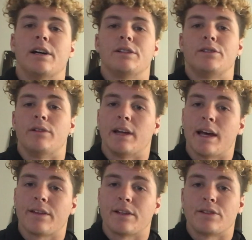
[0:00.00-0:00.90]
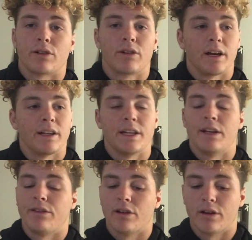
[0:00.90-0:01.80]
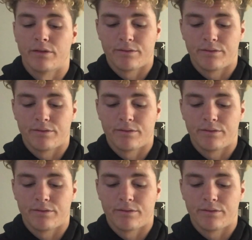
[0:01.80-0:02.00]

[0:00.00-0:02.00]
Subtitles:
student athletes the credit they deserve.